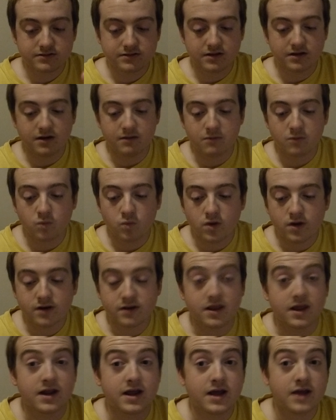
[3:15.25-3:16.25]
the number
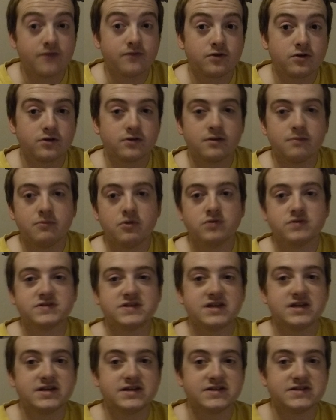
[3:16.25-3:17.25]
one that I've heard the
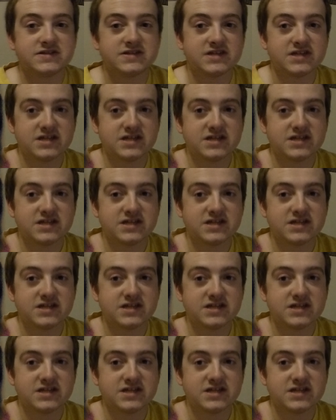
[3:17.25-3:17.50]
most is